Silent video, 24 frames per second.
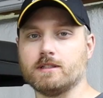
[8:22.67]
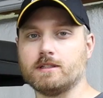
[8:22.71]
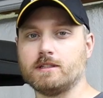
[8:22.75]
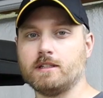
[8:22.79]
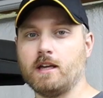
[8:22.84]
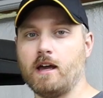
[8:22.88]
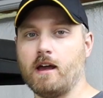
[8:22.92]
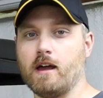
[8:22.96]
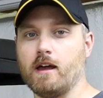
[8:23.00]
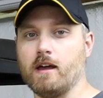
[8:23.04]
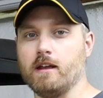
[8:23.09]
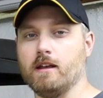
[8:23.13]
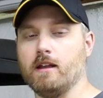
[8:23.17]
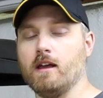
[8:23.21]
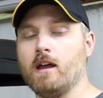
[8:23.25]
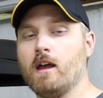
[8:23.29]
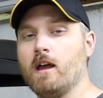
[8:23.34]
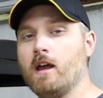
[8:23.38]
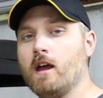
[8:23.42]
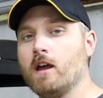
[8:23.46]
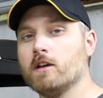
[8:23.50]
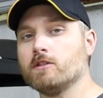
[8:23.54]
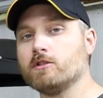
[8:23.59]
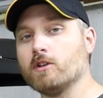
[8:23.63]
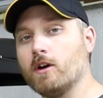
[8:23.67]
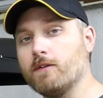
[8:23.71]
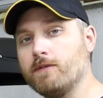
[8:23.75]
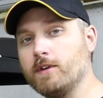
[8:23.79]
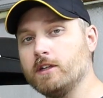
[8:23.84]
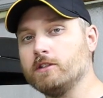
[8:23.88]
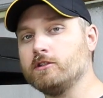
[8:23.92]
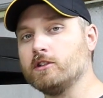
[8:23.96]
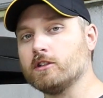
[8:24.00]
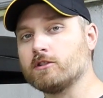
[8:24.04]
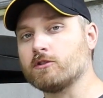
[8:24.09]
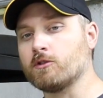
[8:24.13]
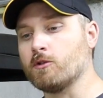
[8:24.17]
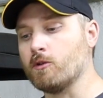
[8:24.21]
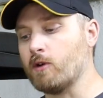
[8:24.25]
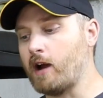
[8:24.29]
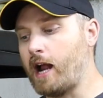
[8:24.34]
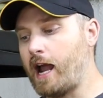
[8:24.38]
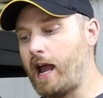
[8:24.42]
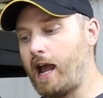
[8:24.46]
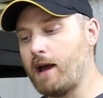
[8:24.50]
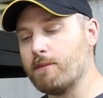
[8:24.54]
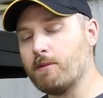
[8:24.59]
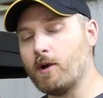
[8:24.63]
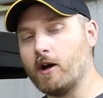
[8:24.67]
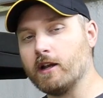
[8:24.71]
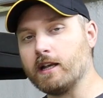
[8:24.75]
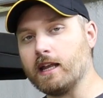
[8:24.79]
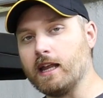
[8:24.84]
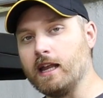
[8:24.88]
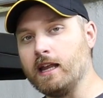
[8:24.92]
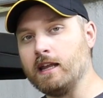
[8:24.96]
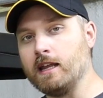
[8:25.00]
stud. So if you just grab on